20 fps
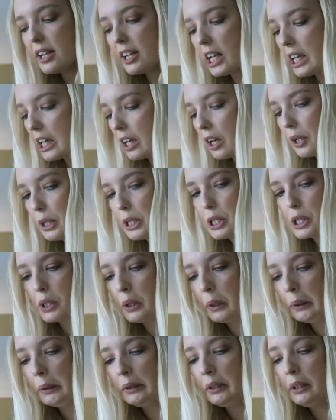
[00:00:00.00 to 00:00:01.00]
didn't get loads.
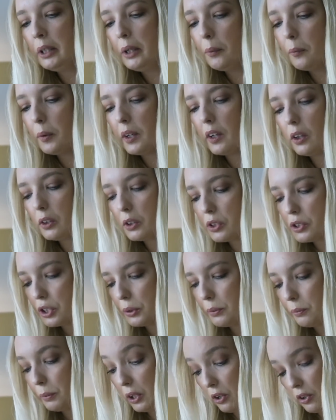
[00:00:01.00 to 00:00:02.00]
We got
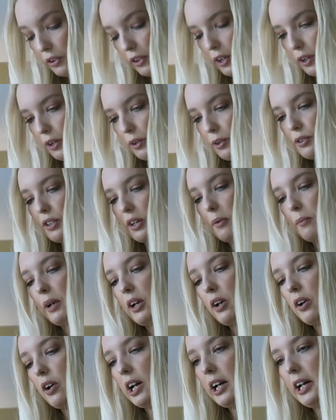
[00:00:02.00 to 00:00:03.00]
those, and we
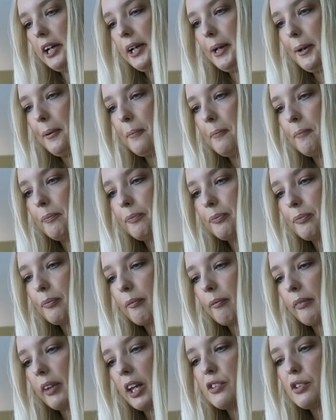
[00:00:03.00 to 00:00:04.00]

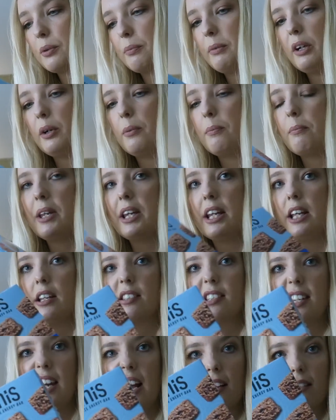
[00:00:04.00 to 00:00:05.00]
got some little mini
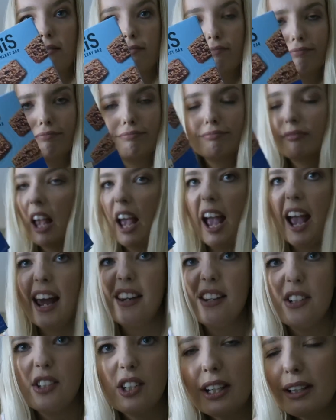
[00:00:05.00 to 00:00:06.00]
snack
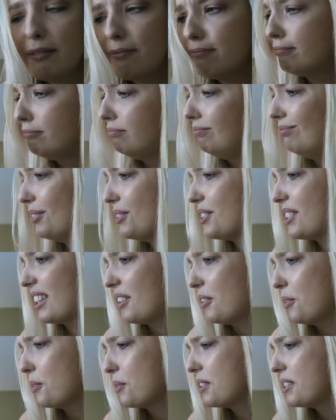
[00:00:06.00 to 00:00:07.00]
energy, what's it
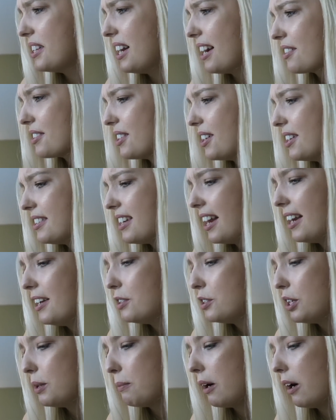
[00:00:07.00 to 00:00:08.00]
called? Snack size
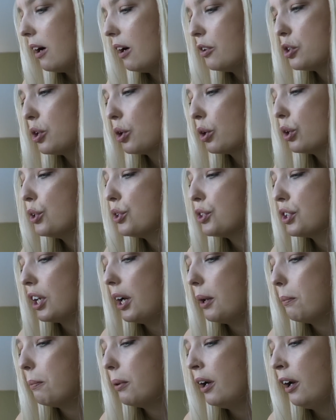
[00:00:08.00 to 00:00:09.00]
energy bar, chocolate
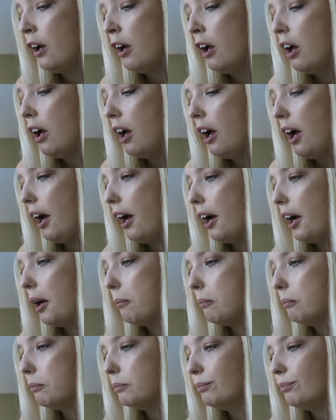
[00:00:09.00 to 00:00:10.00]
chip,
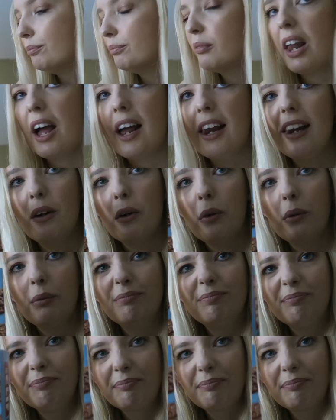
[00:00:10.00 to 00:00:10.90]
like little